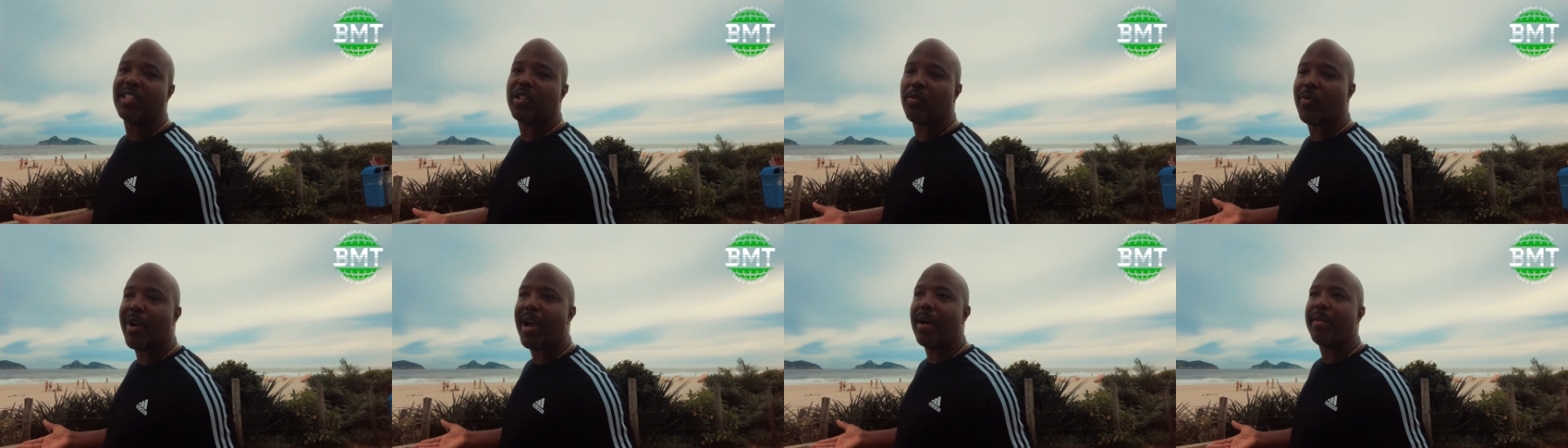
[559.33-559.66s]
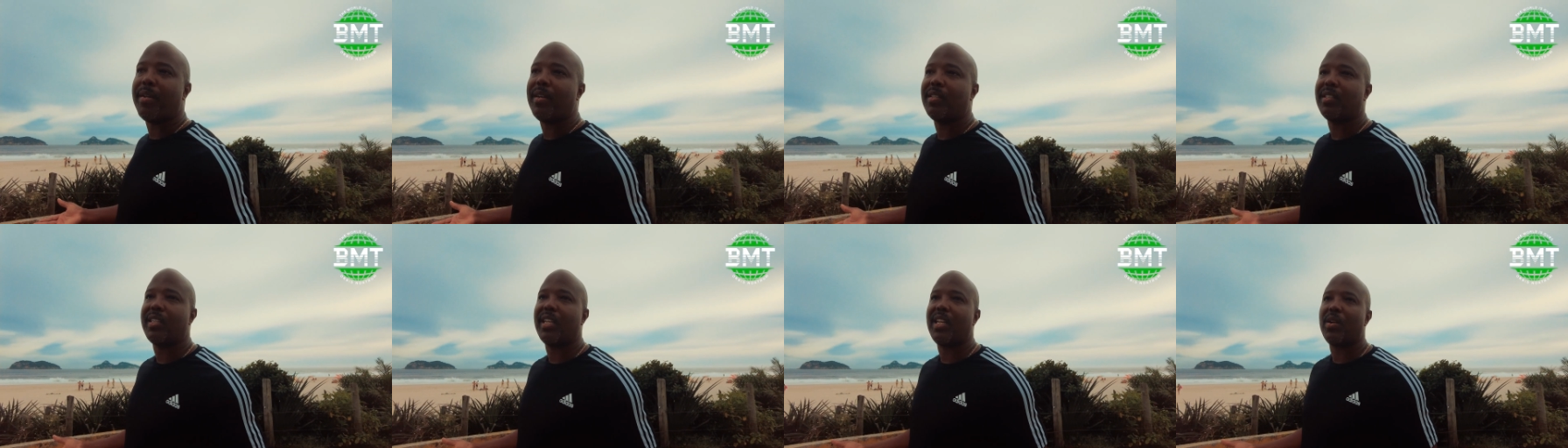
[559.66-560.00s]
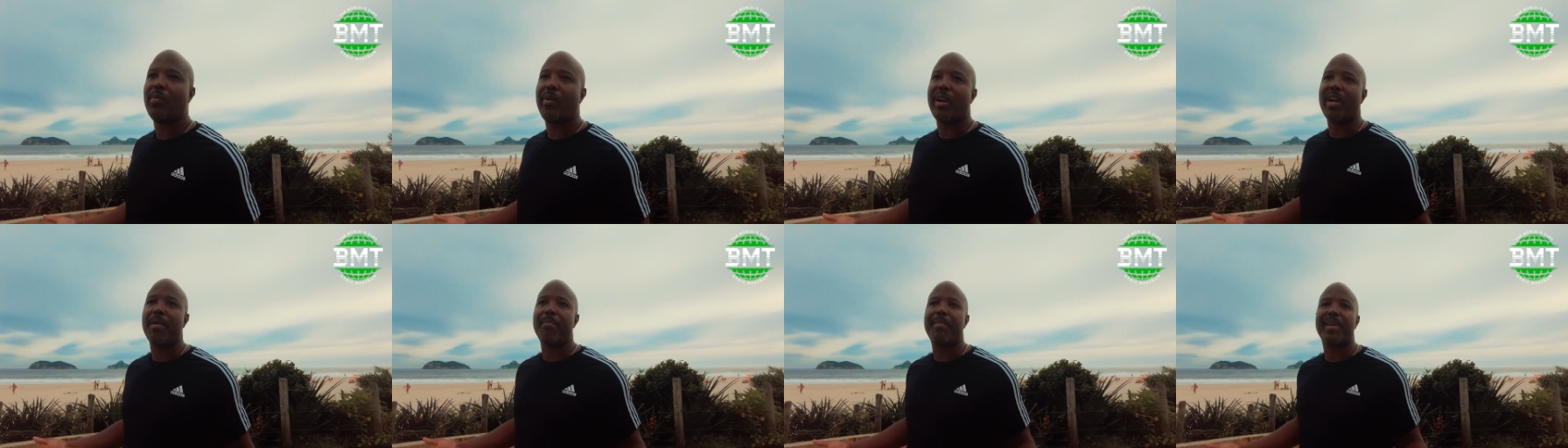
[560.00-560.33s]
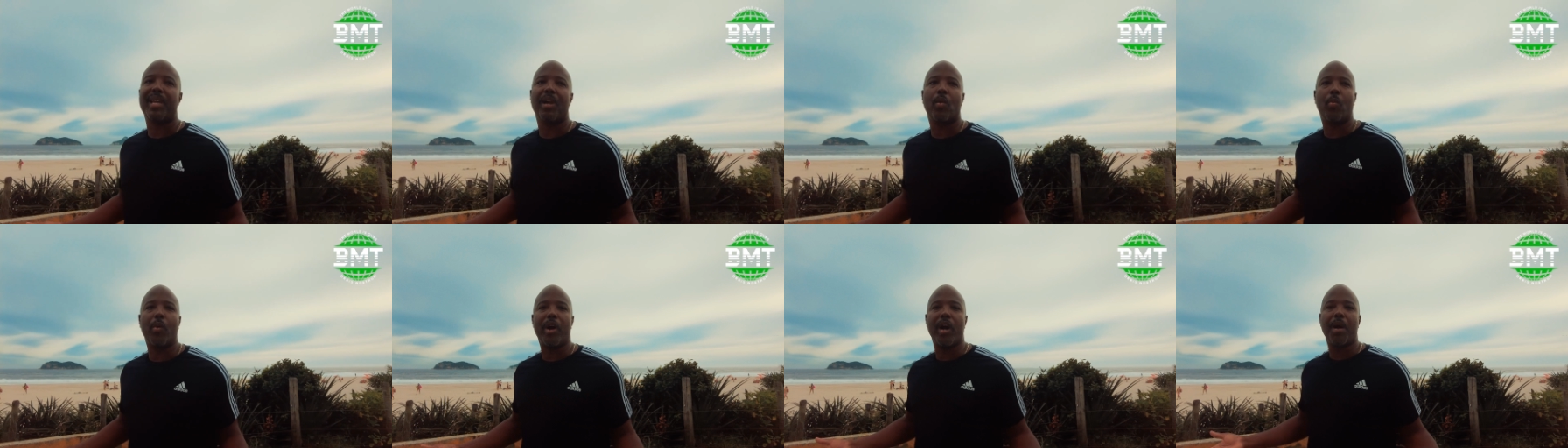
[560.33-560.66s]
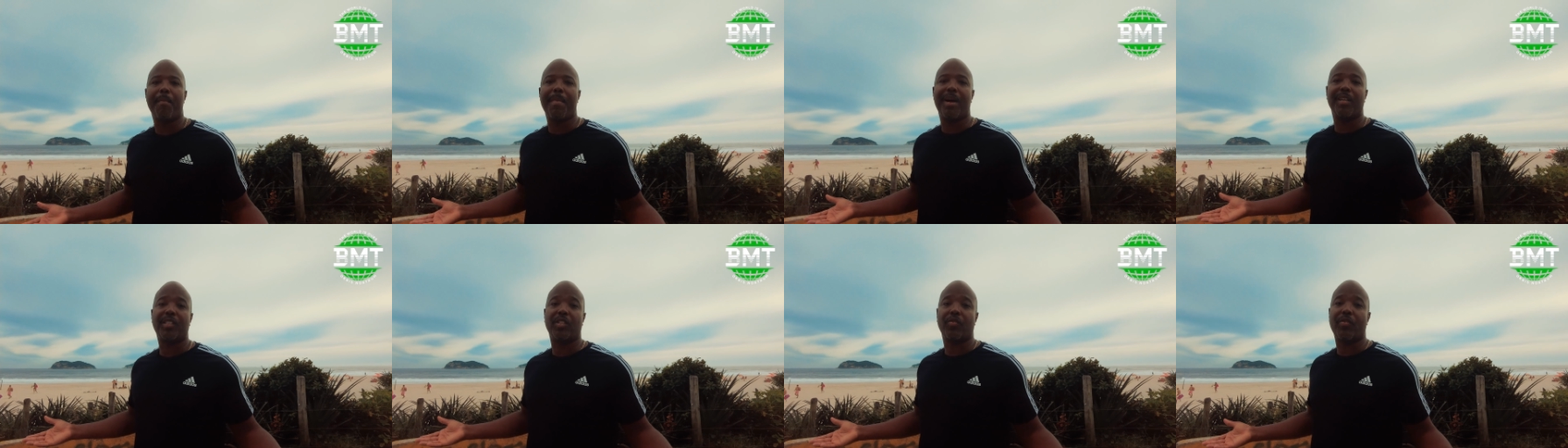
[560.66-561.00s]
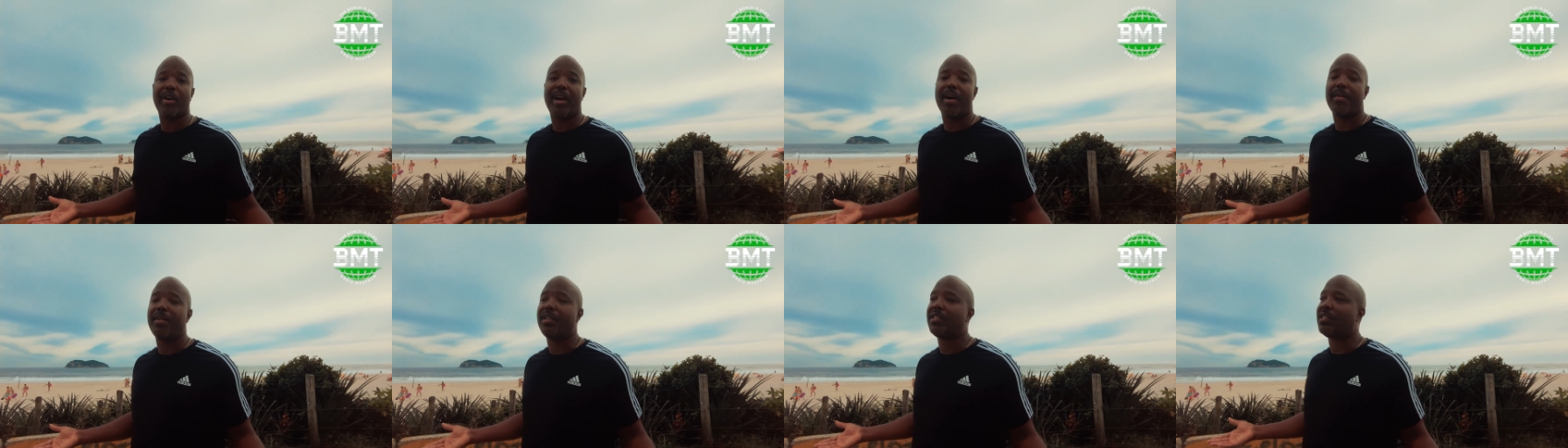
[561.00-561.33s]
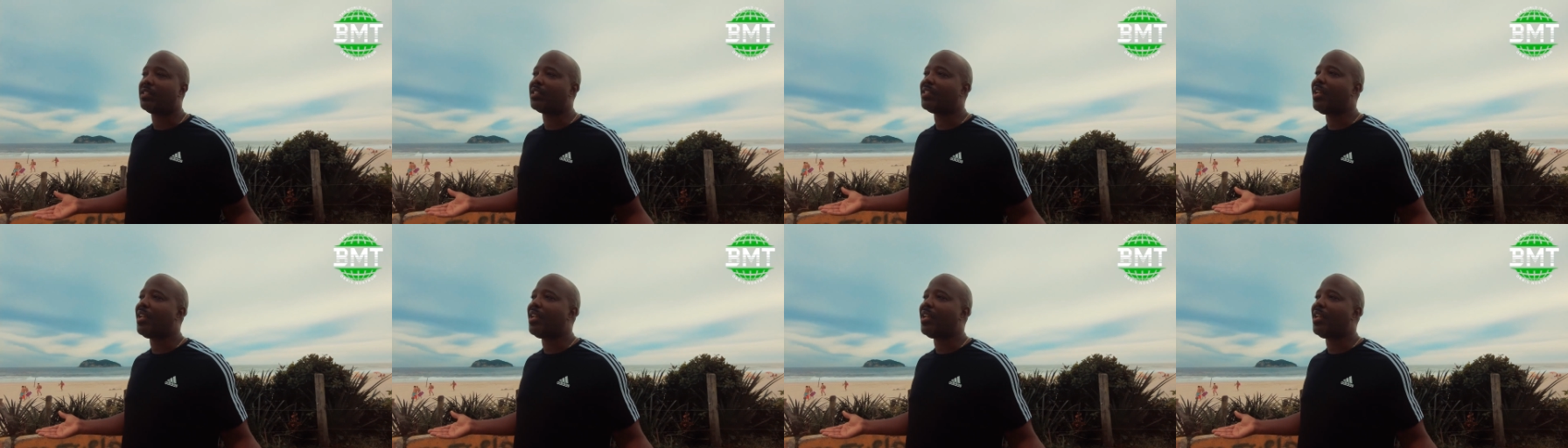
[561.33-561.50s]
surroundings anyway and being aware of my surroundings.